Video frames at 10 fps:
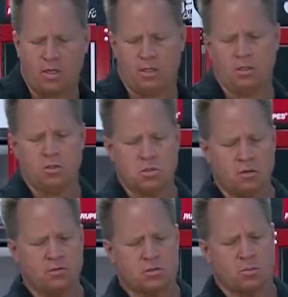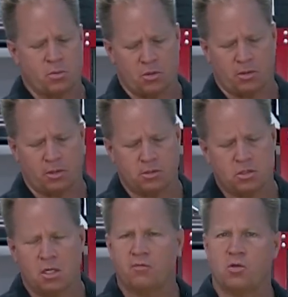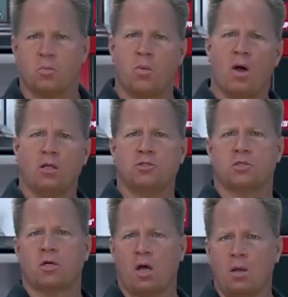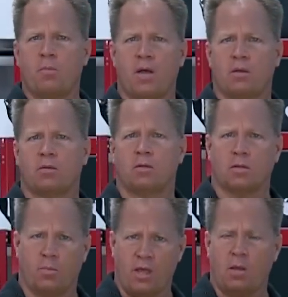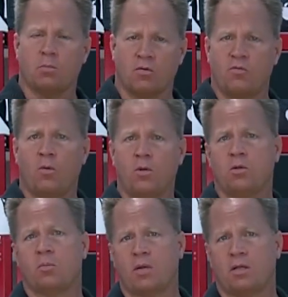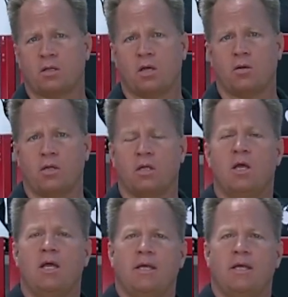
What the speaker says: any surface impurities, if you polish or compound the paint before you apply the coating,